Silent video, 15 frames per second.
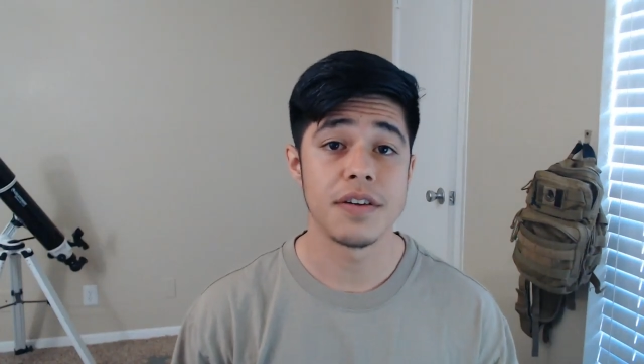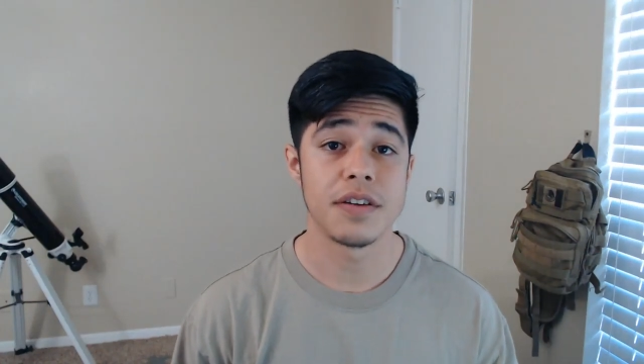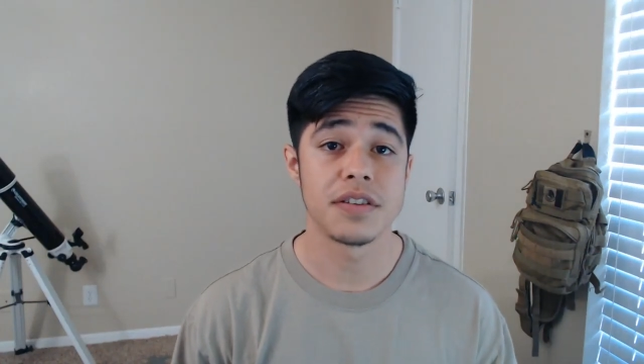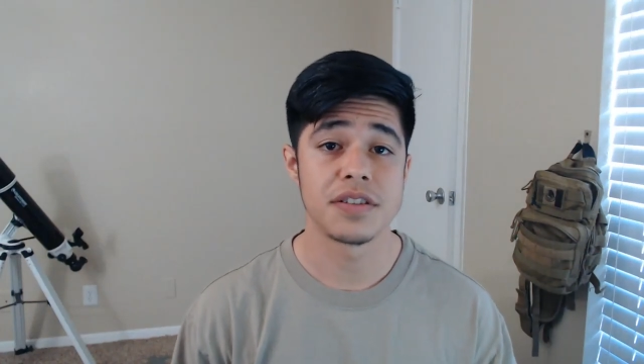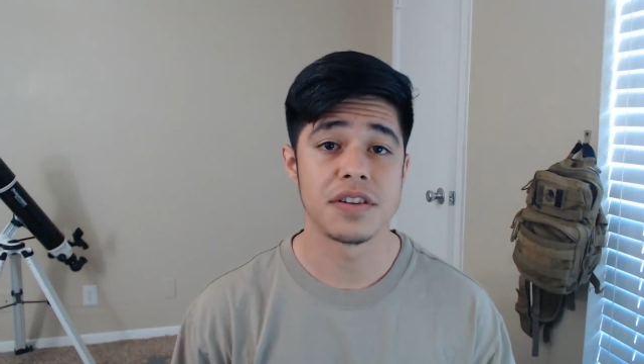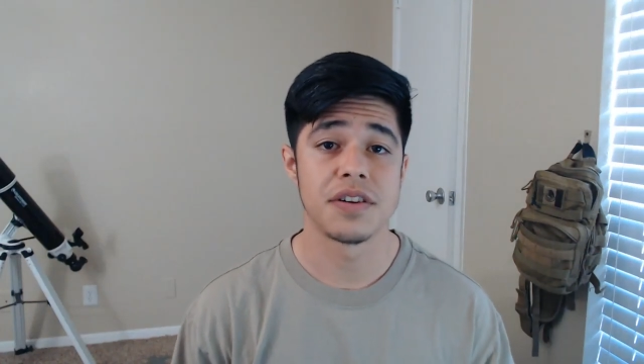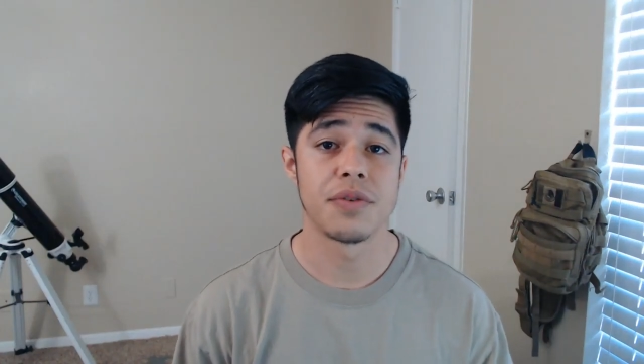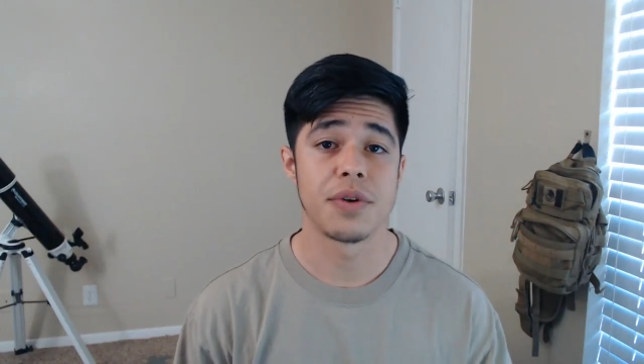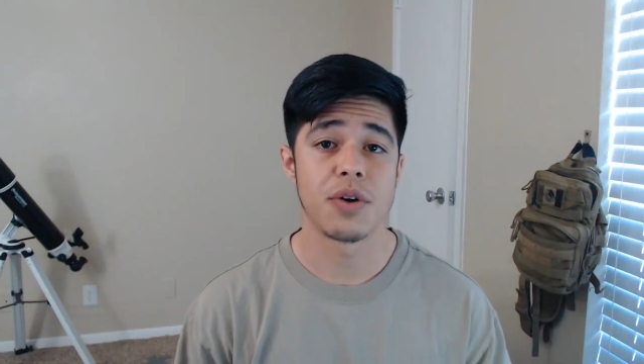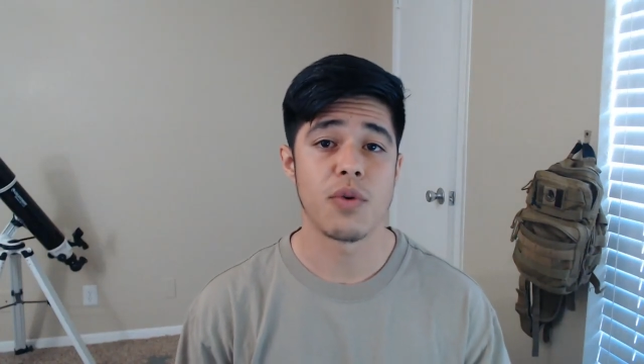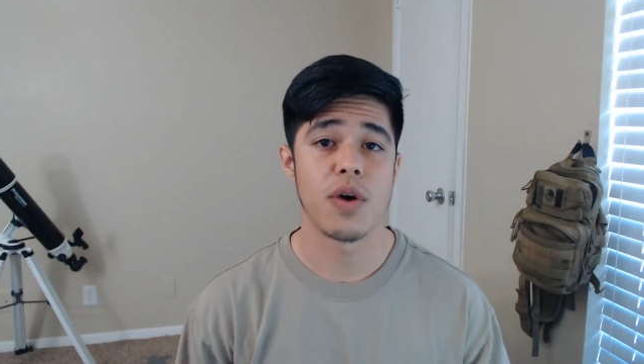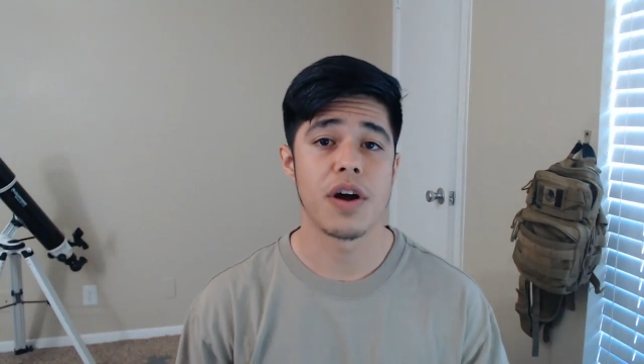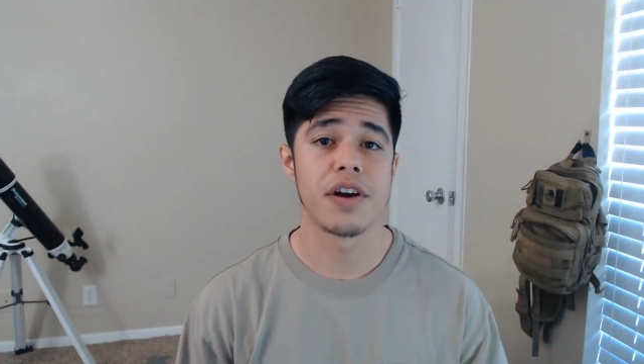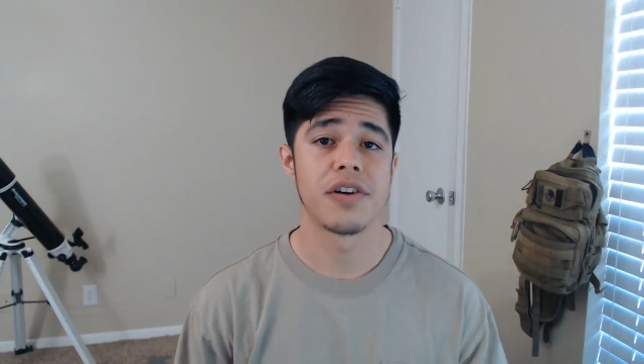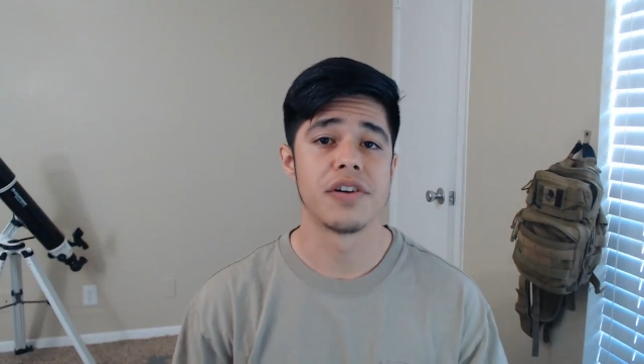is going to
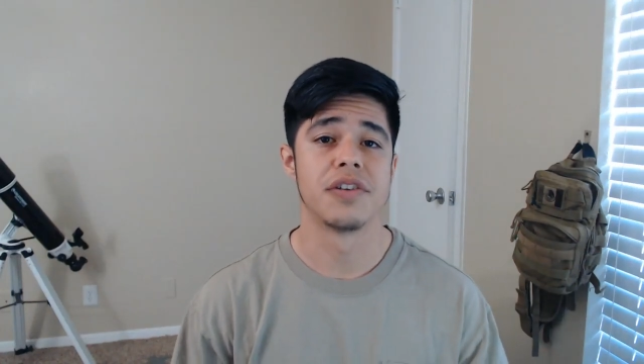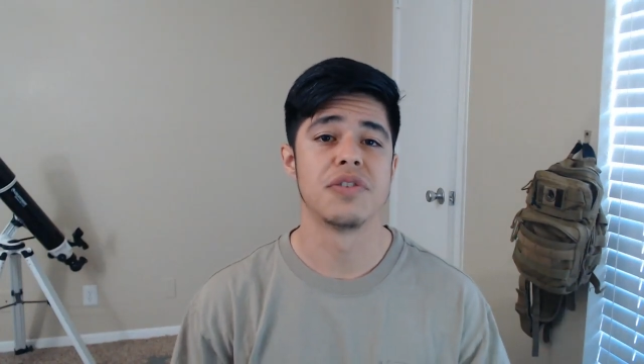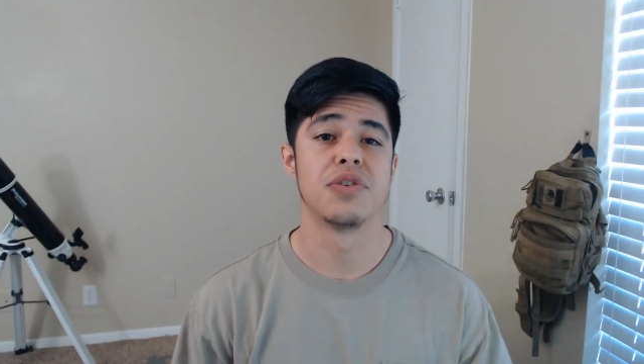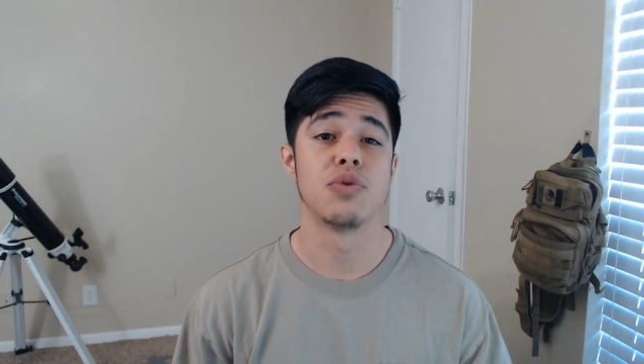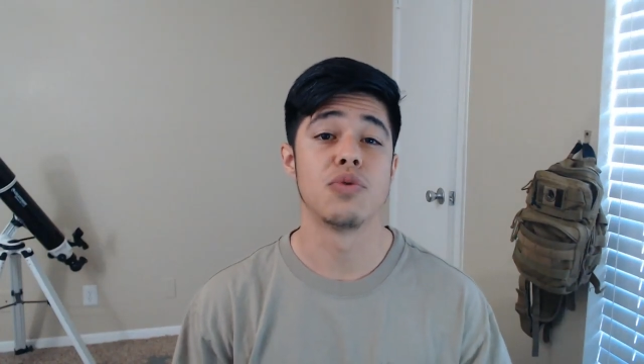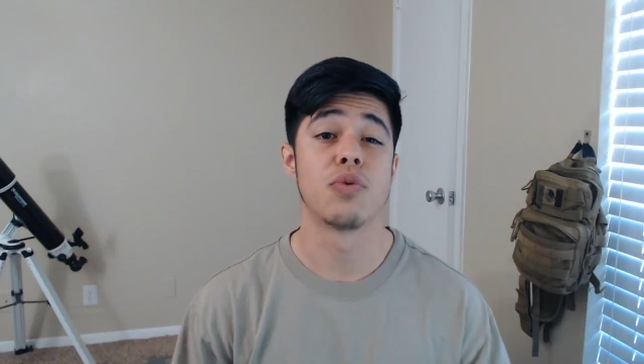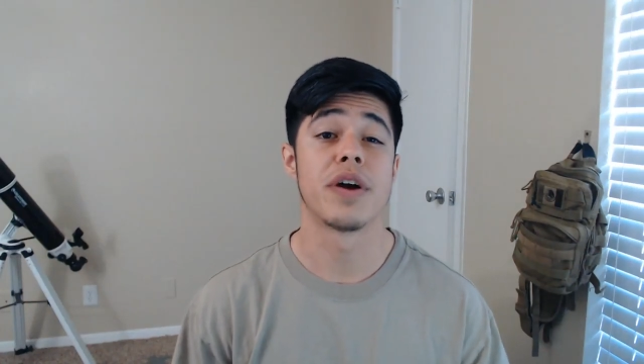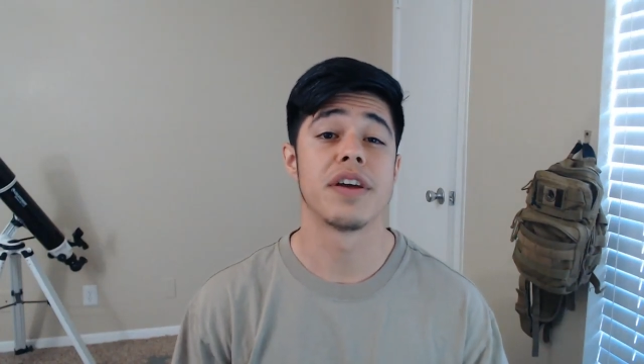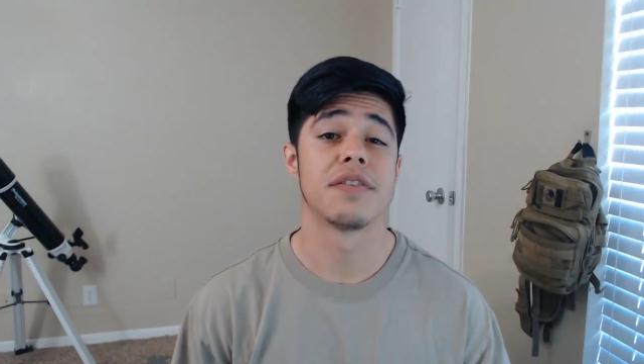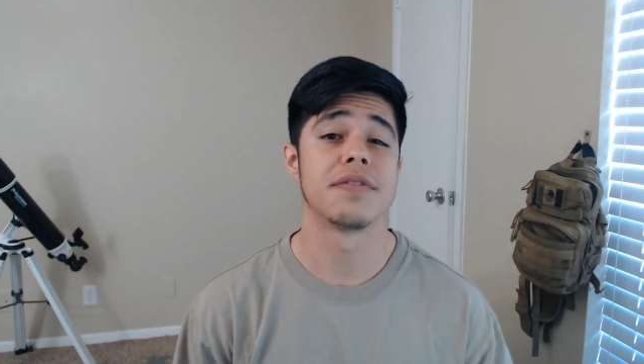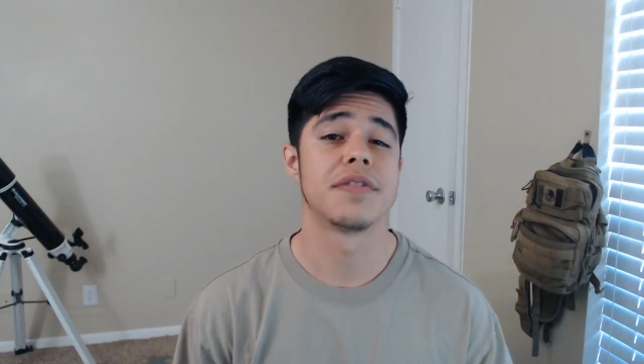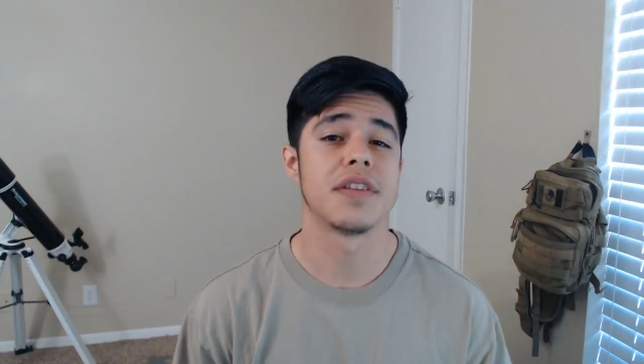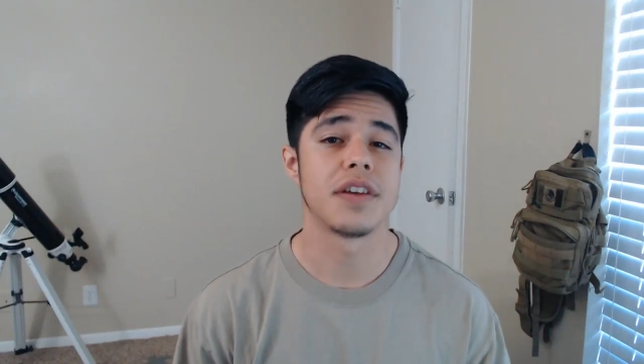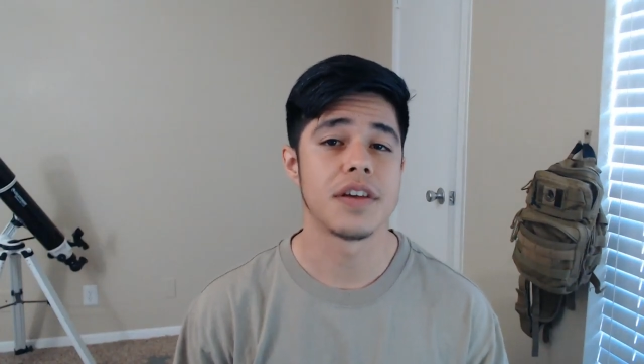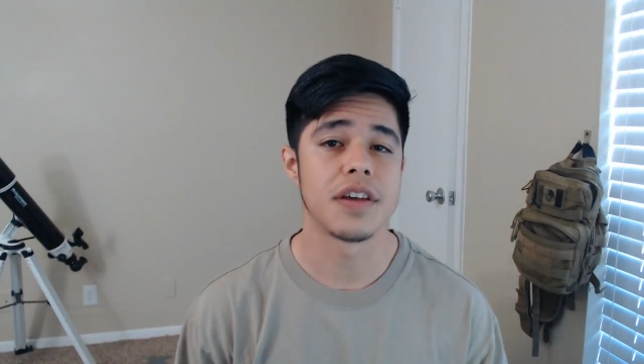require a new way of
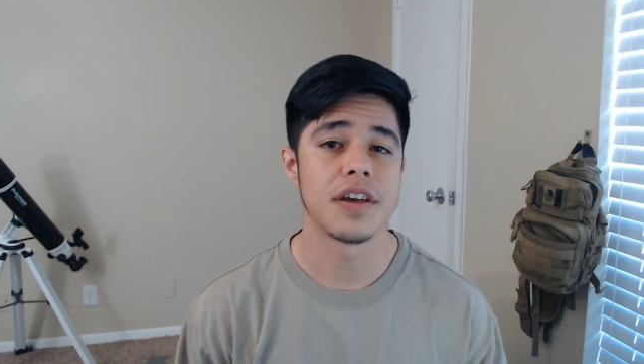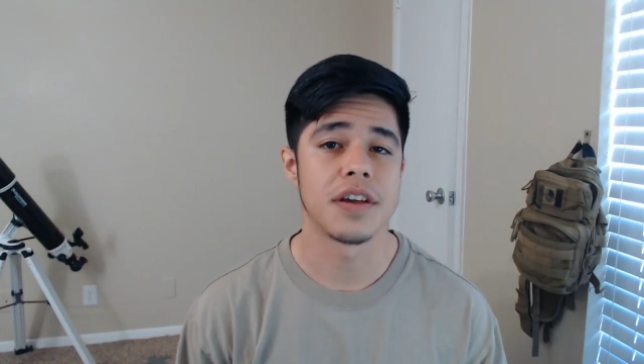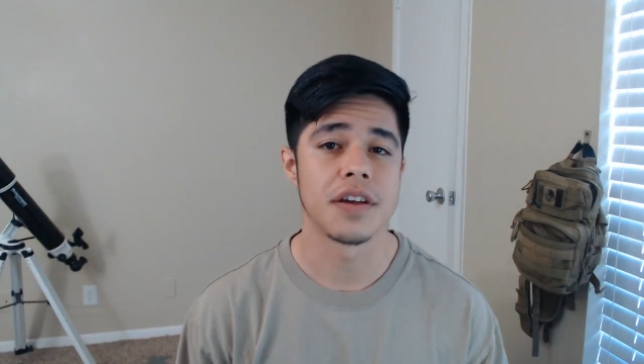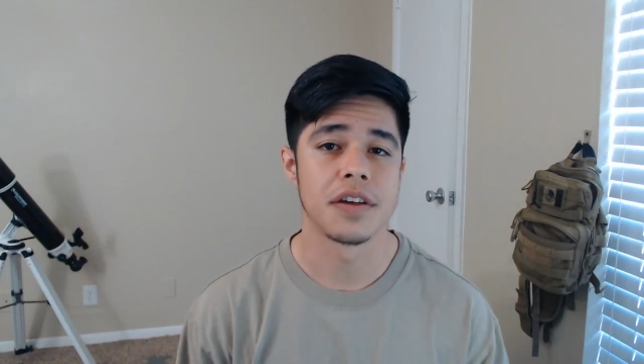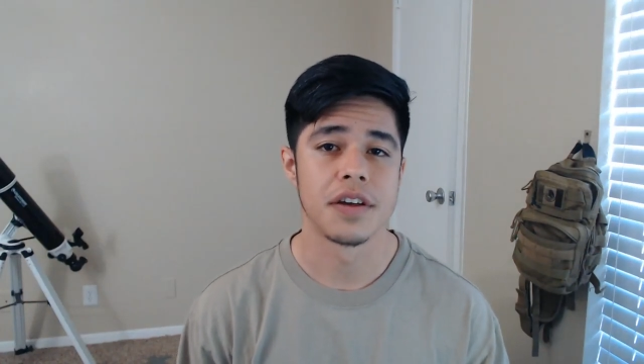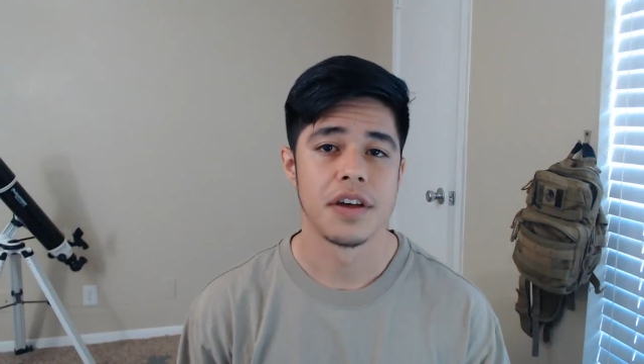thinking.